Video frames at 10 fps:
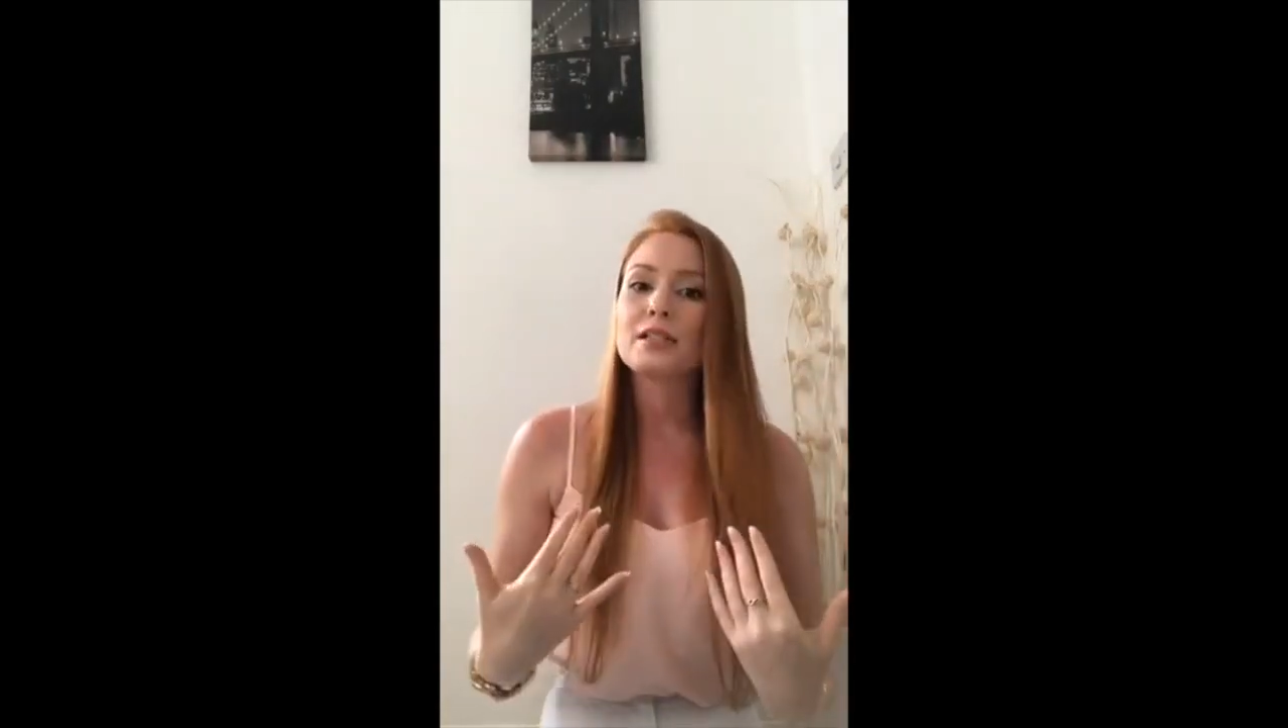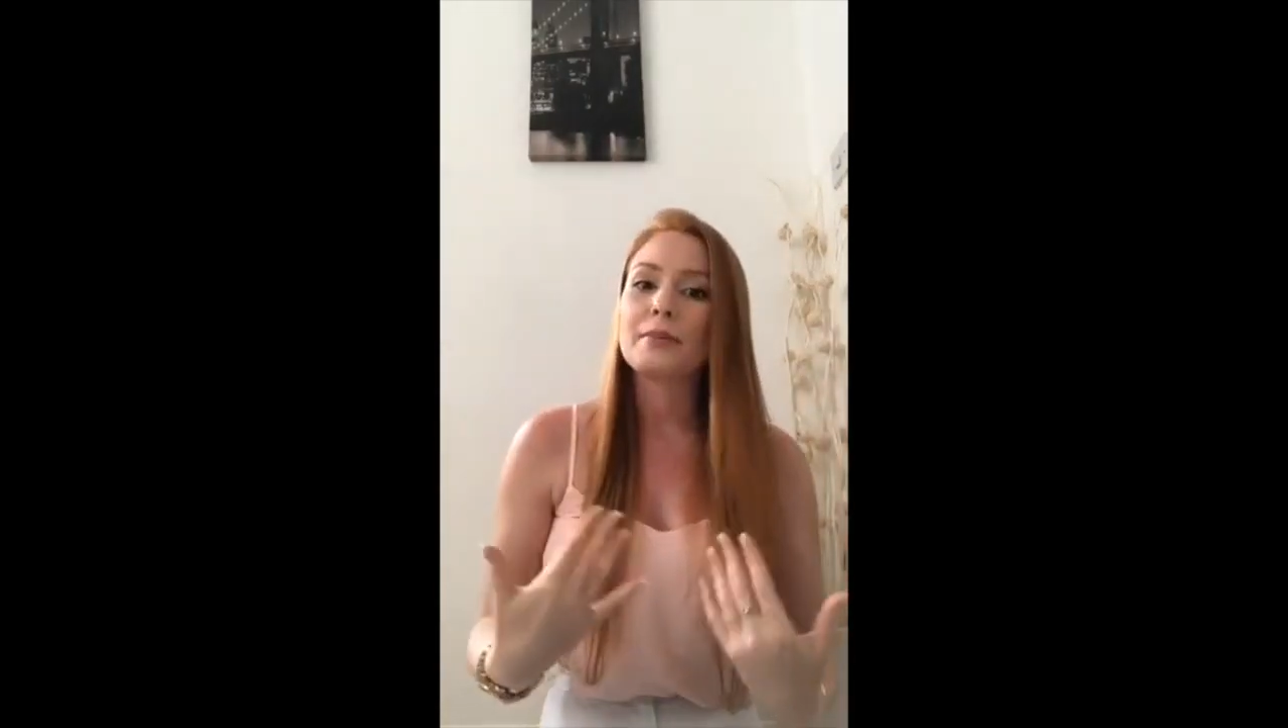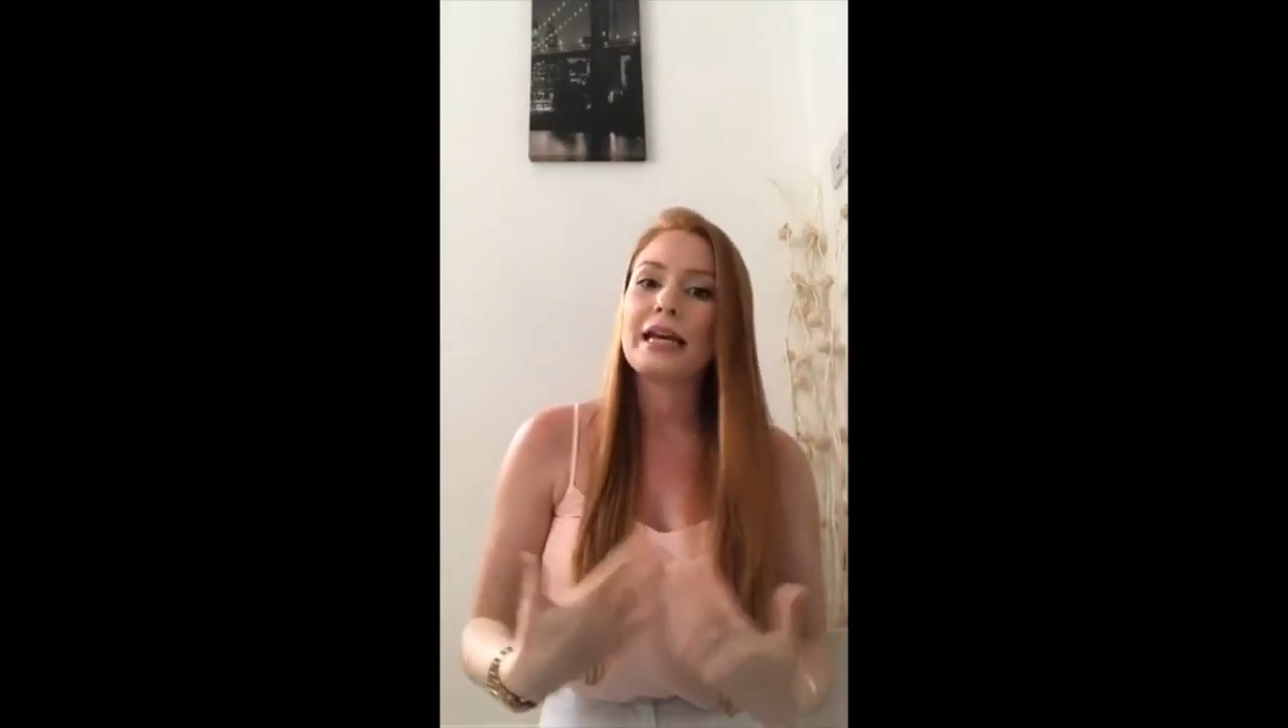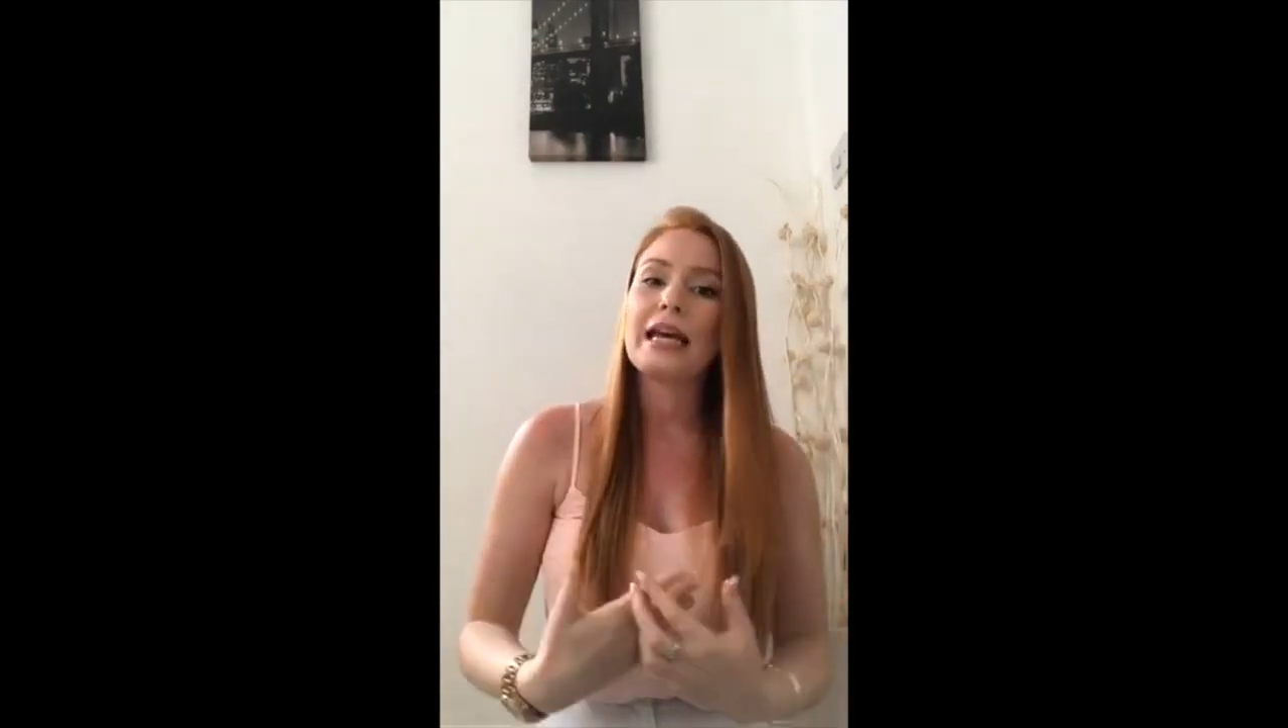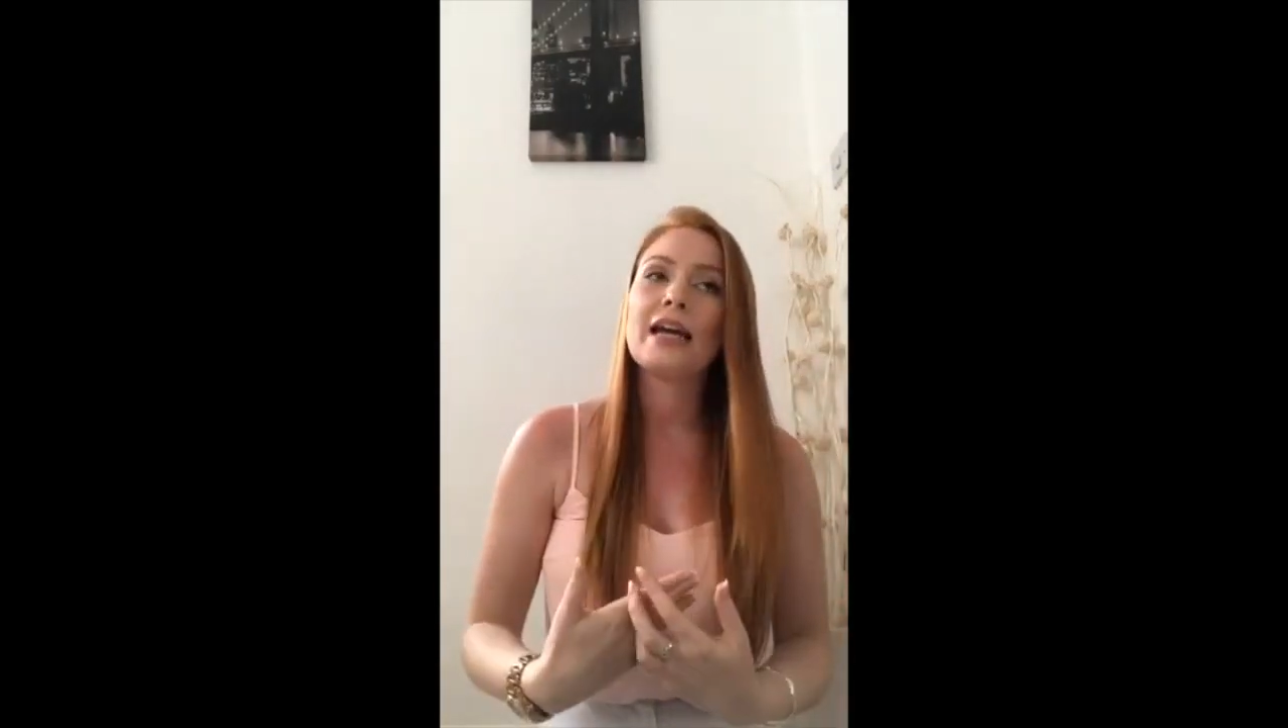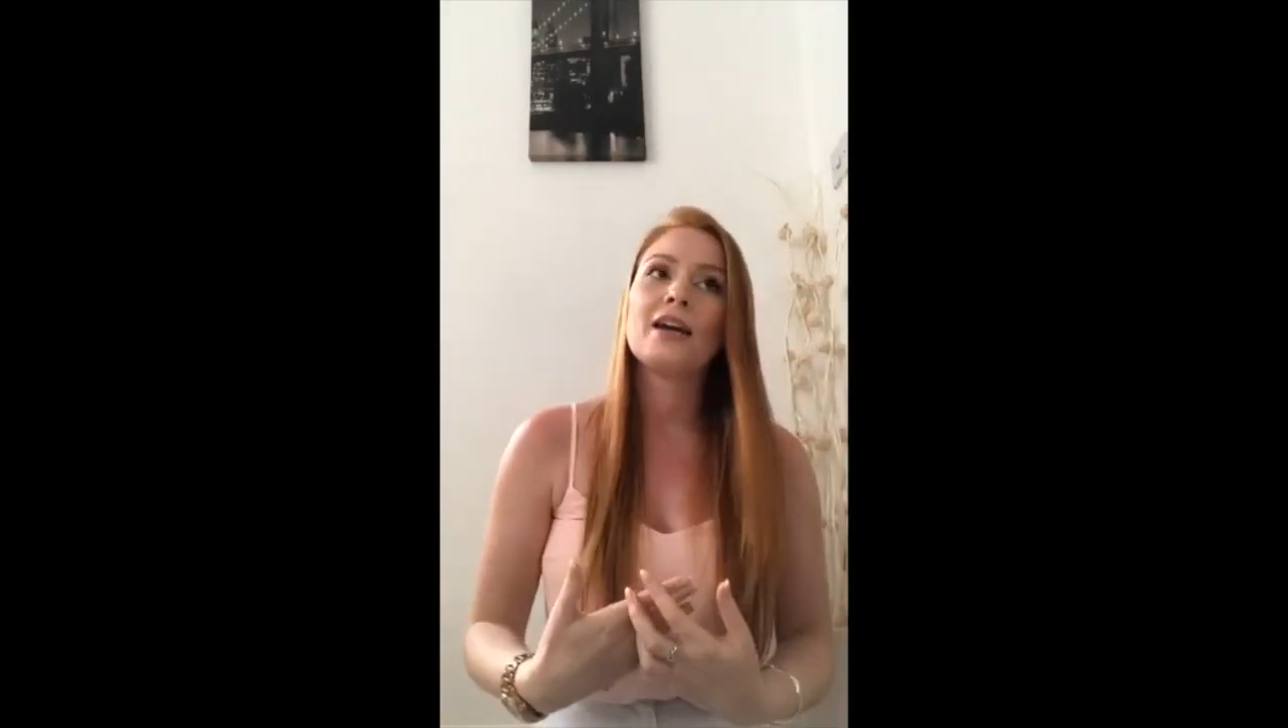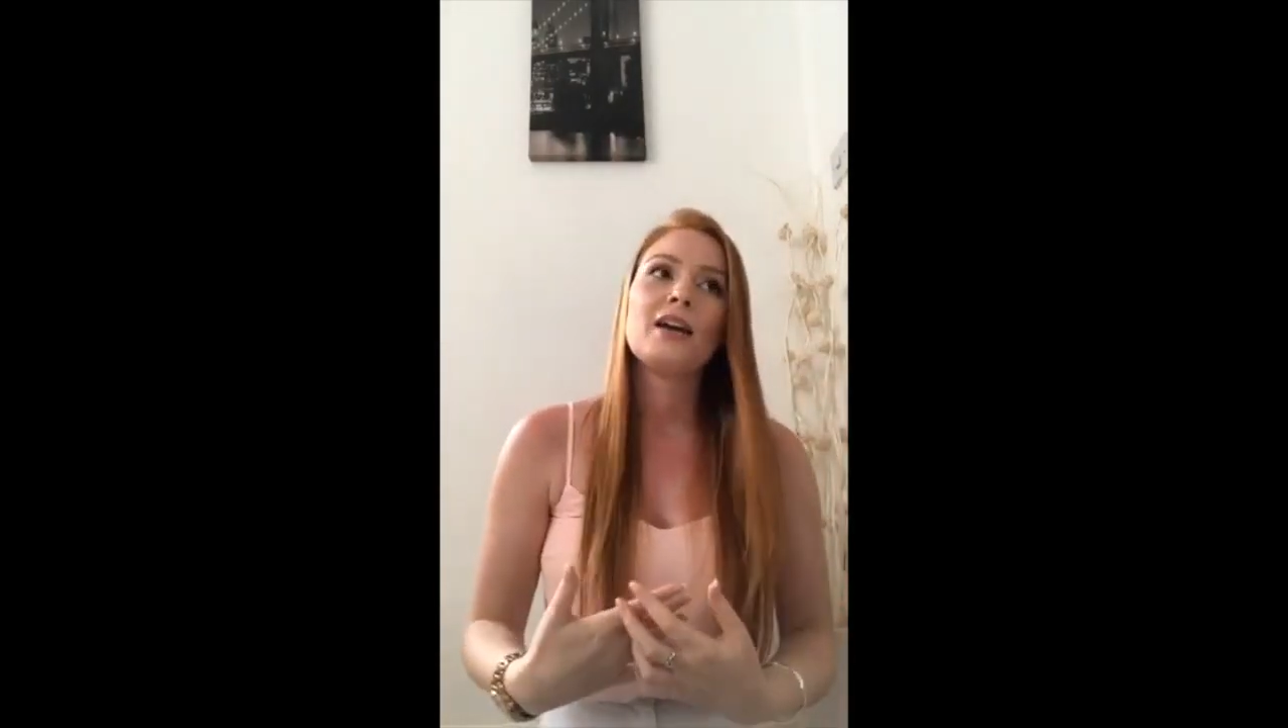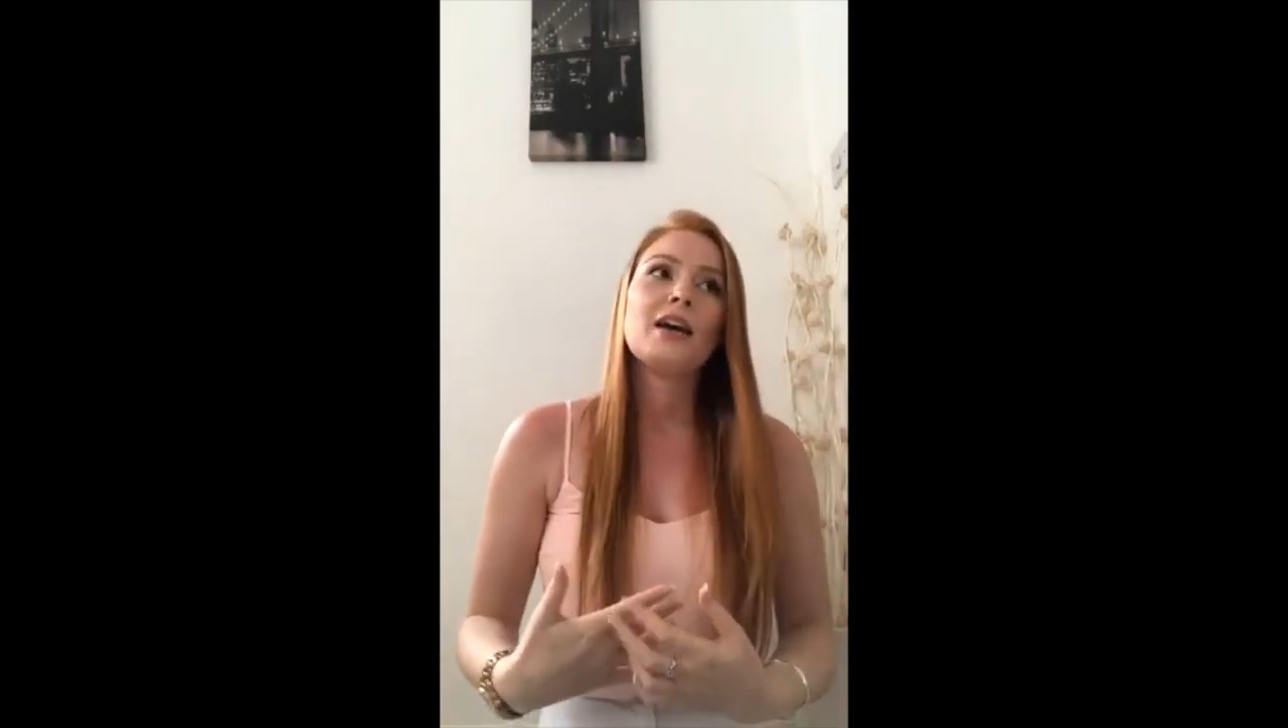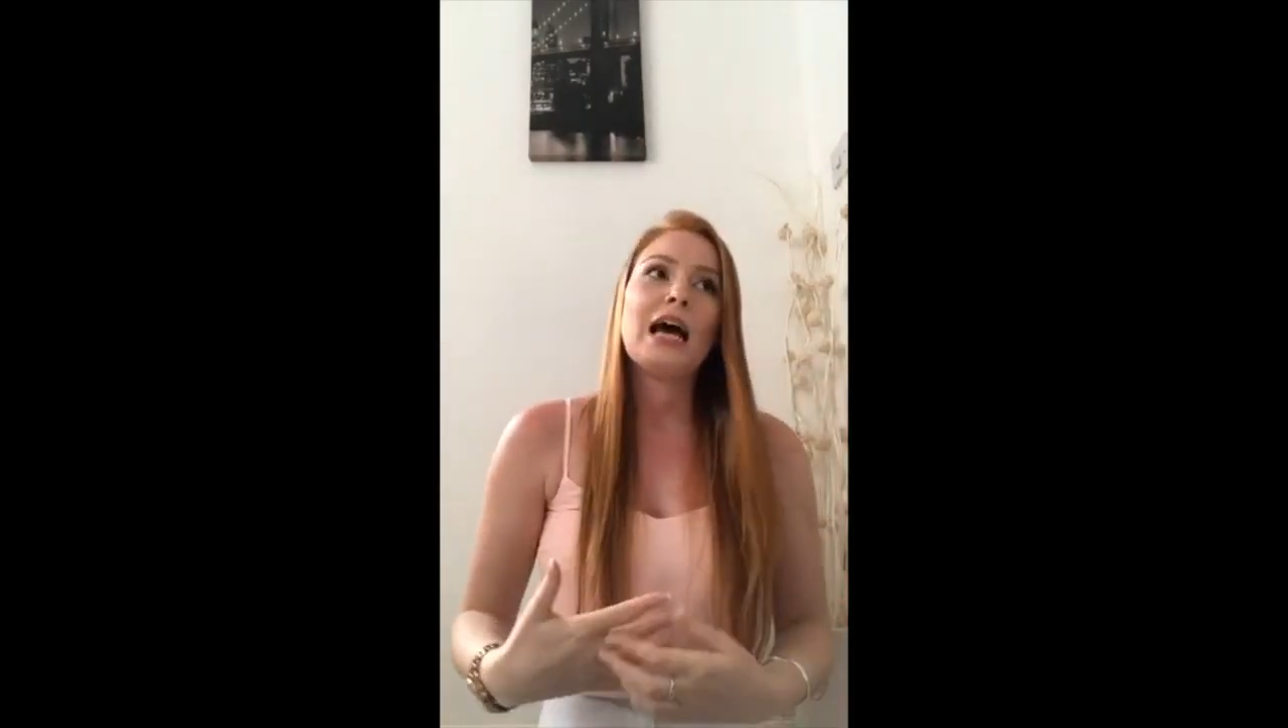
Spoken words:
to me,